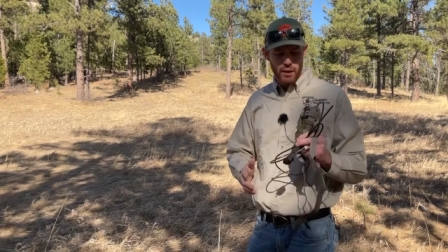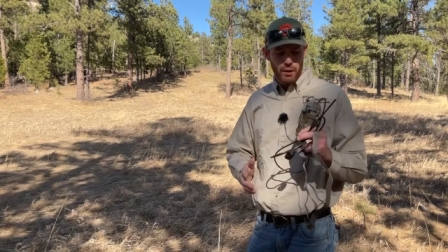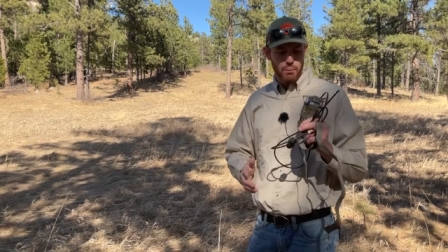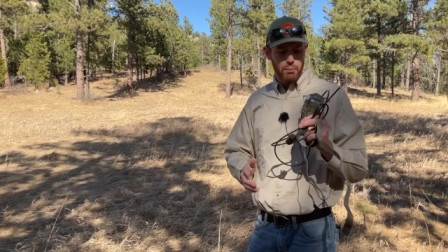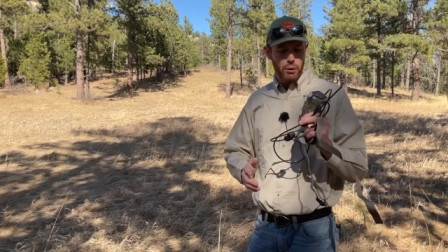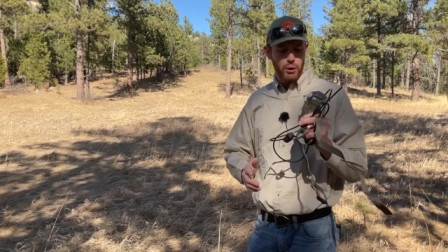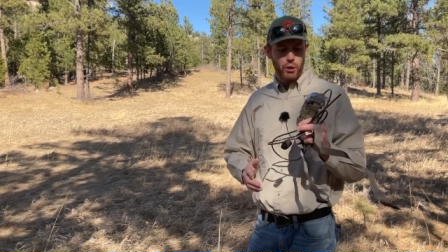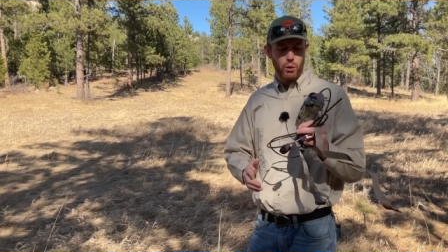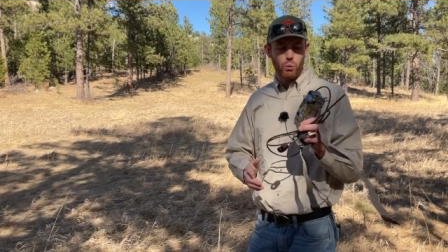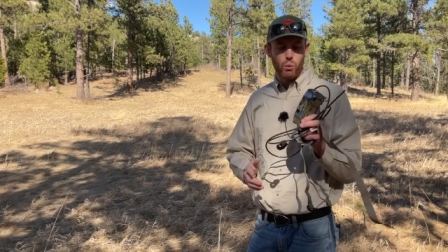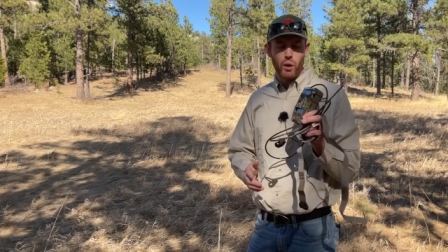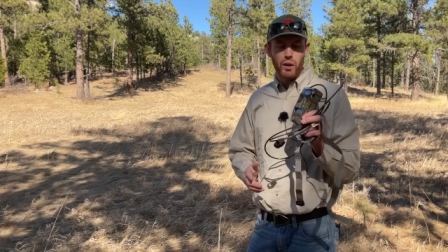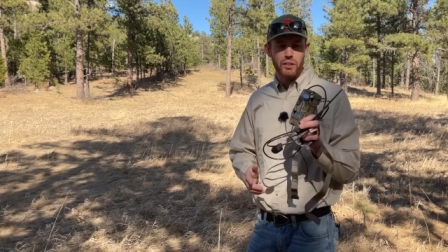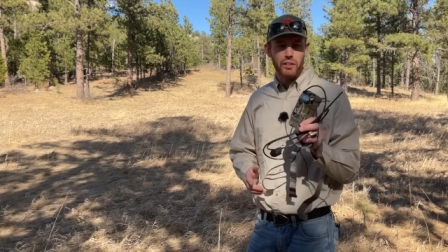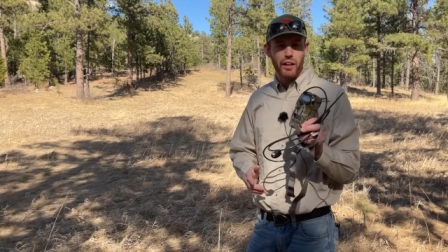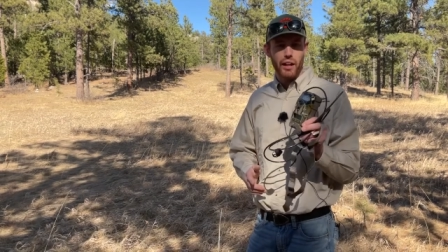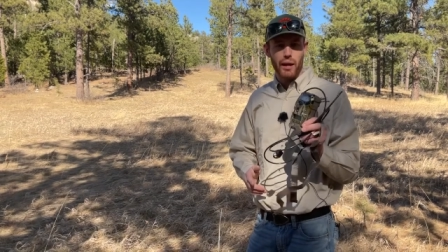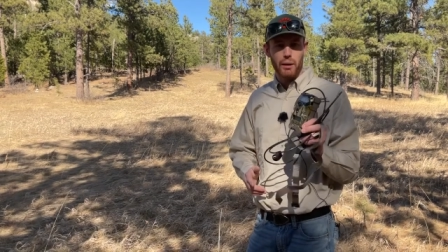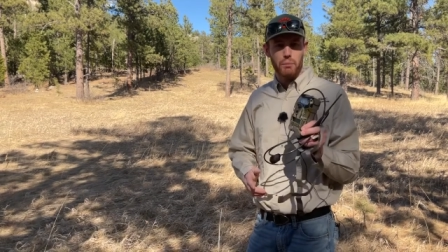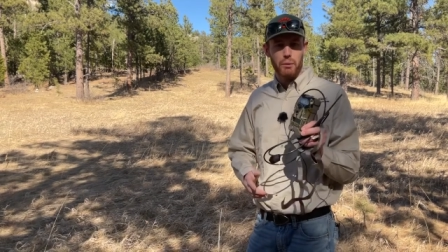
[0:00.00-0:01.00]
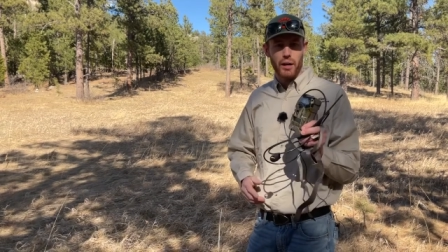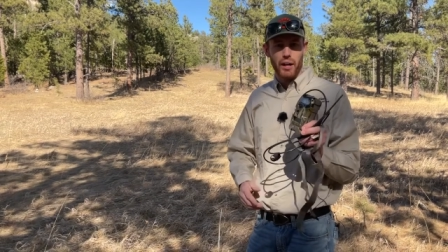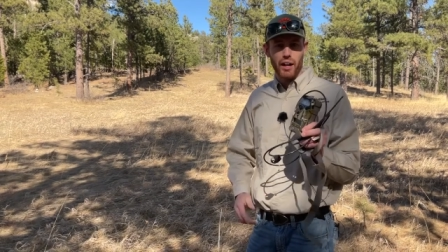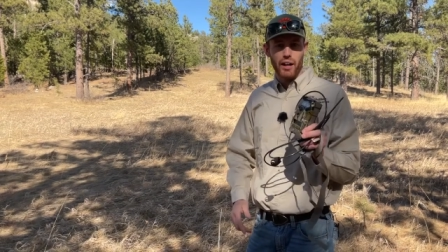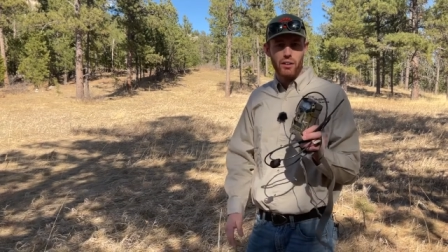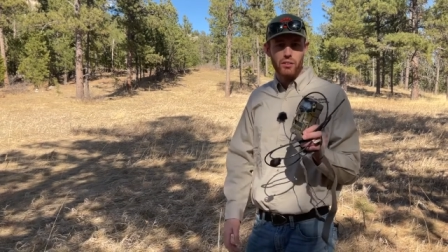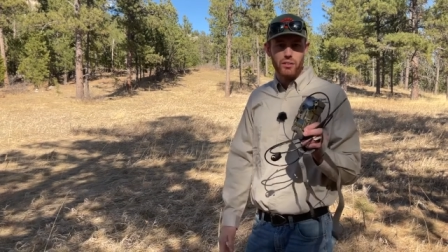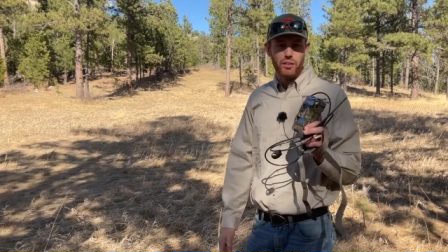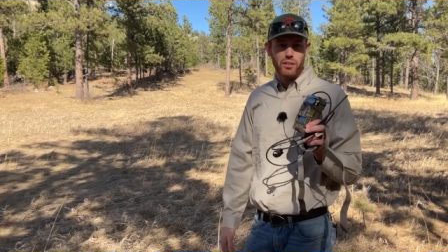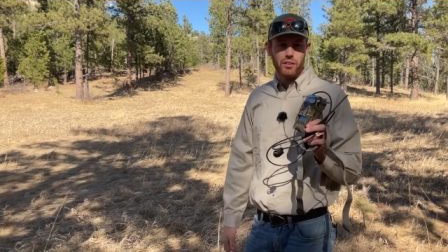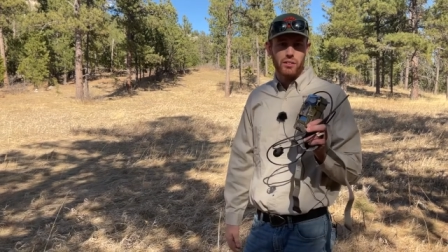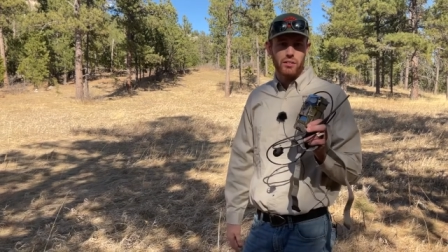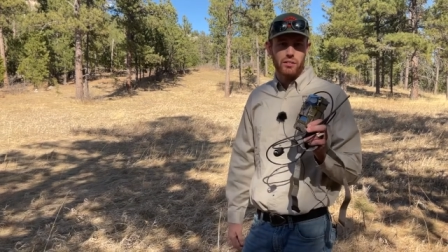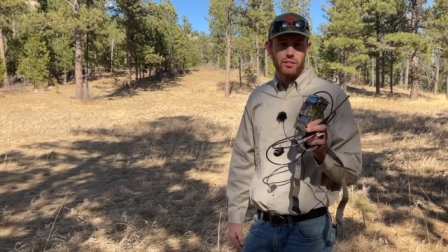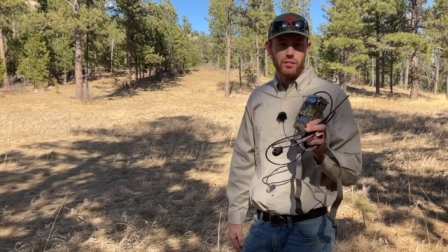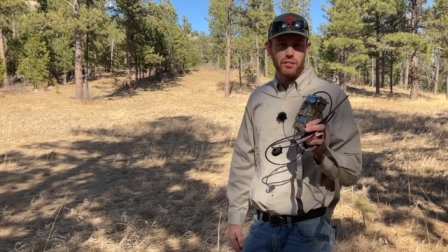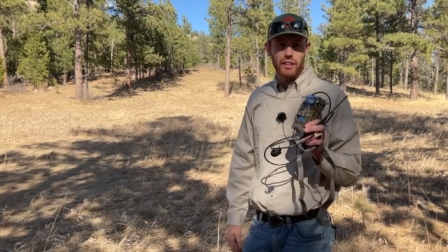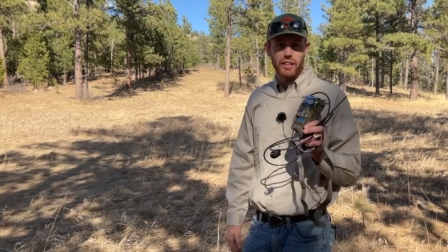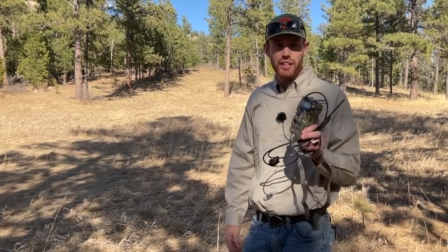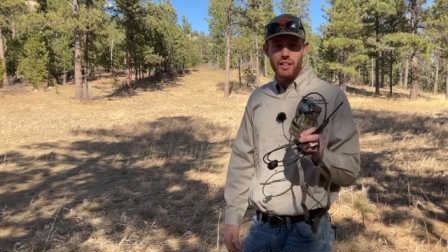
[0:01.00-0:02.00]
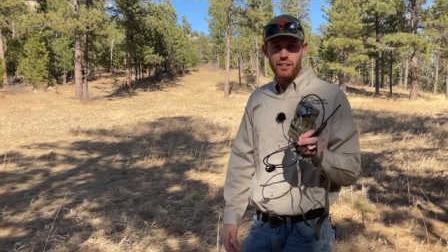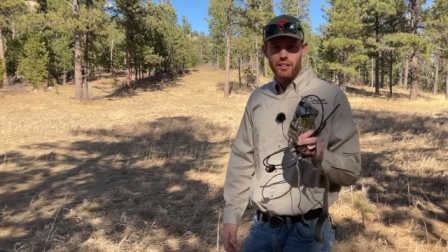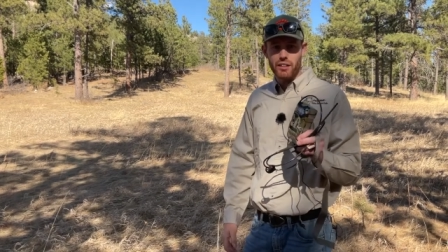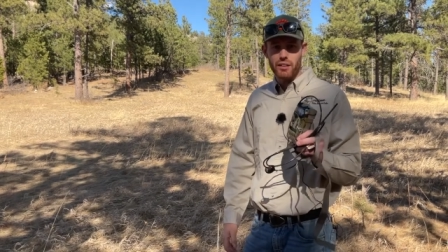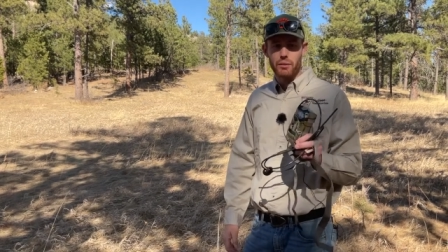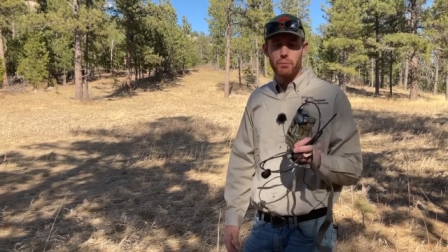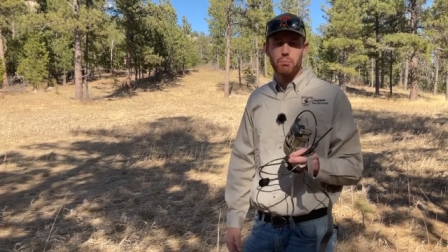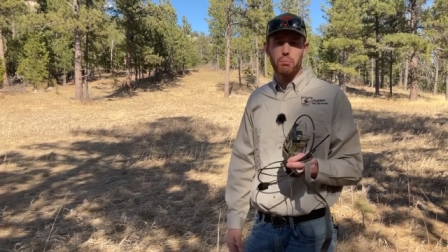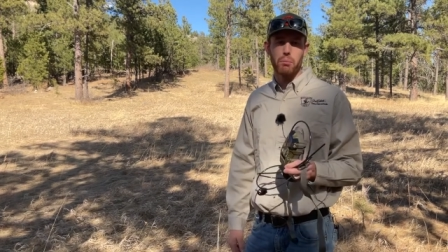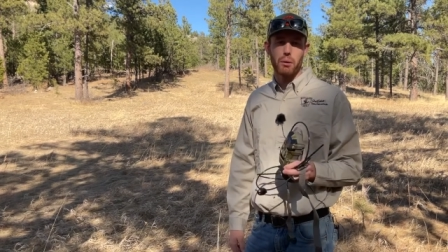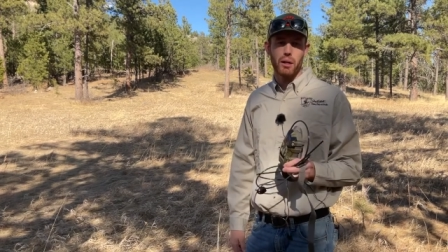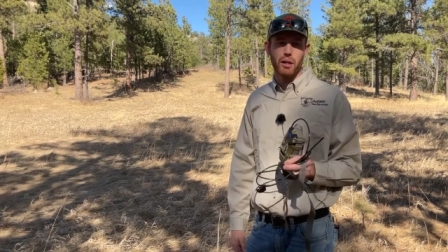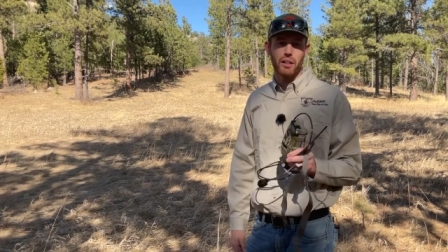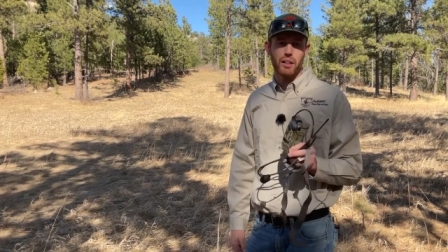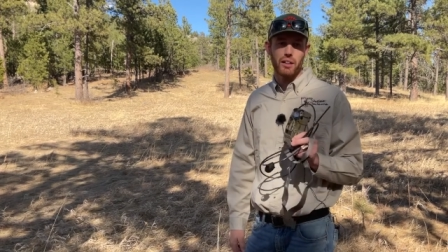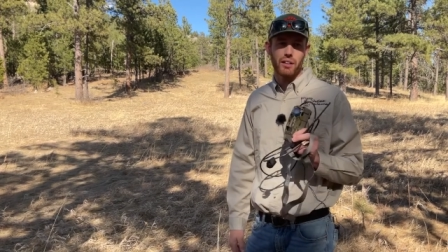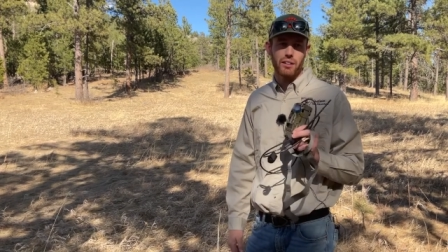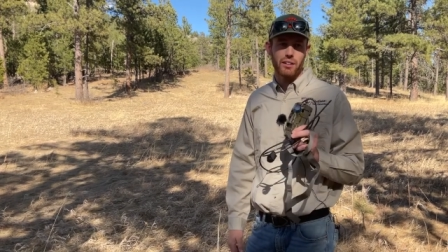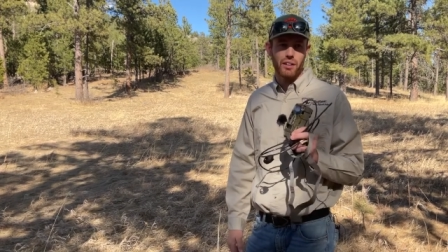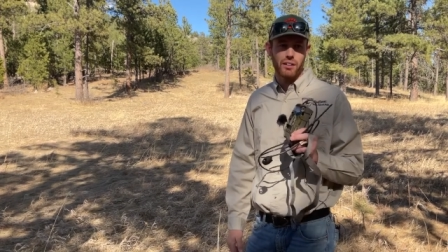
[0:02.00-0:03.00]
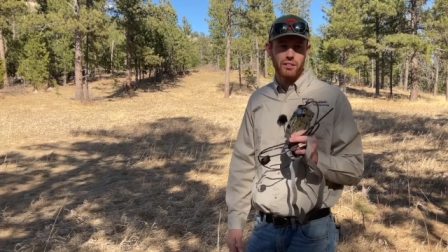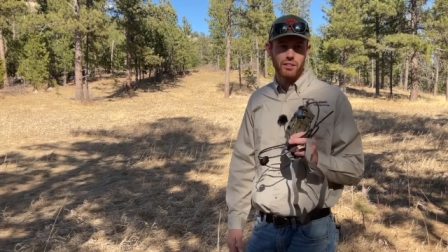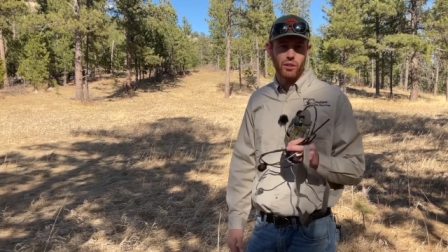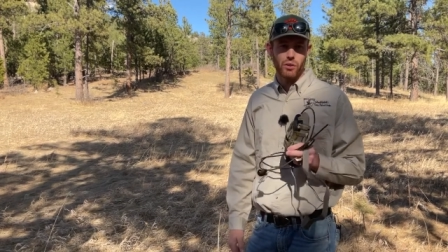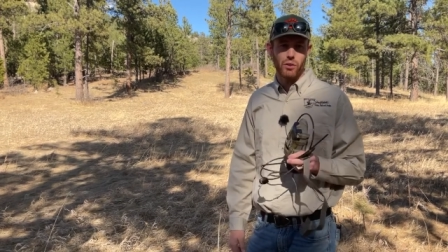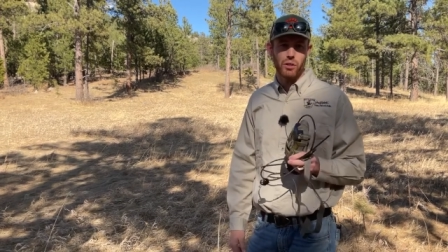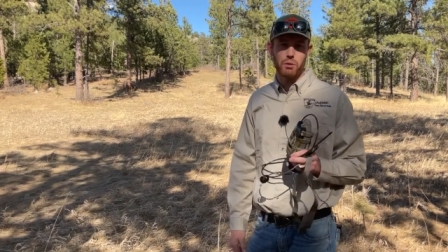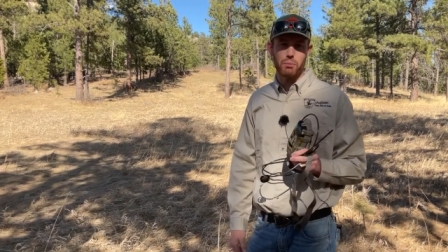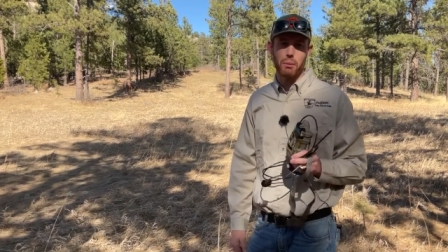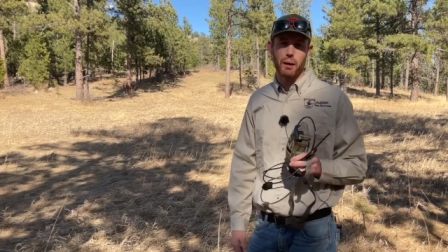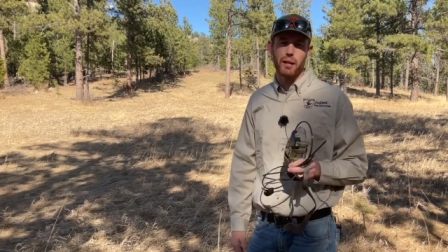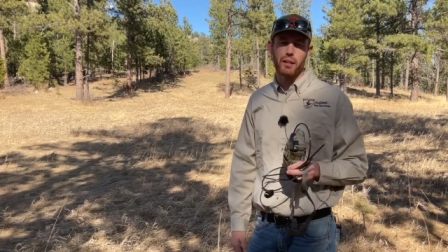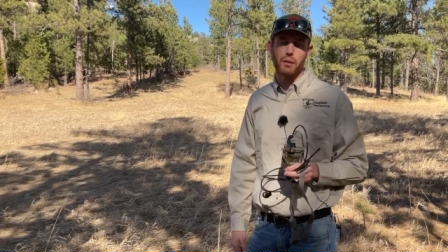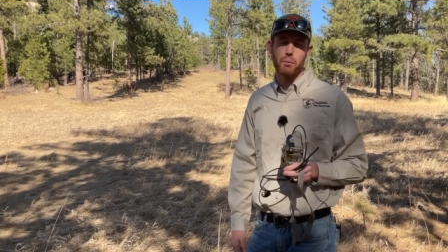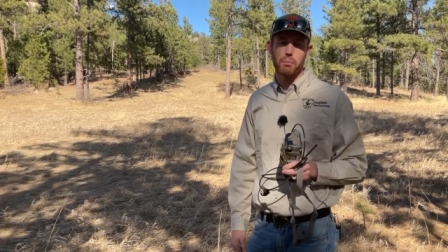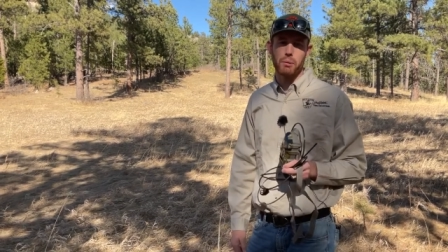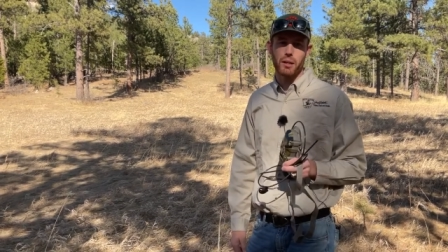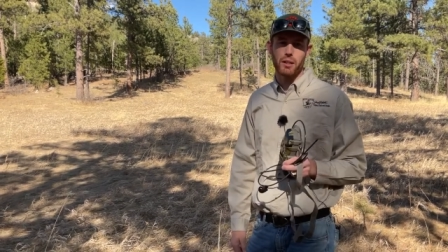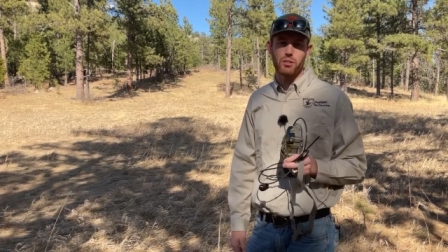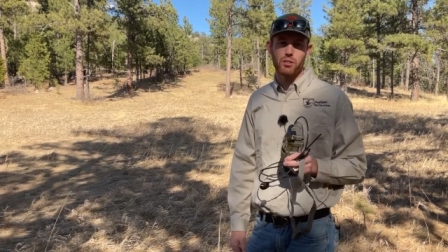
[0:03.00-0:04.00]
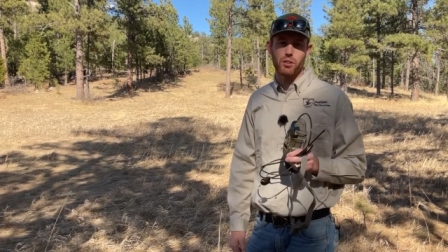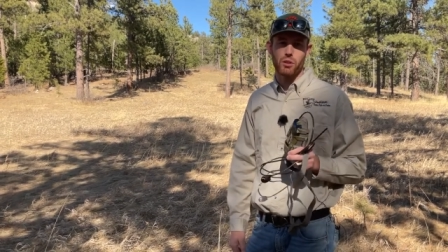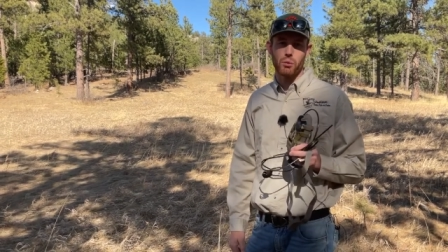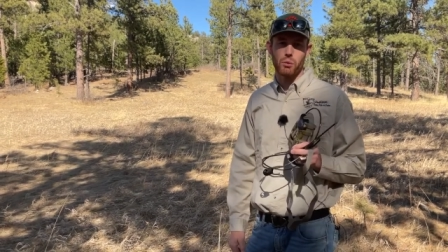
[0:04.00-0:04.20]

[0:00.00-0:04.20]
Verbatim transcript: Putting one camera out is neat but it doesn't always paint the picture of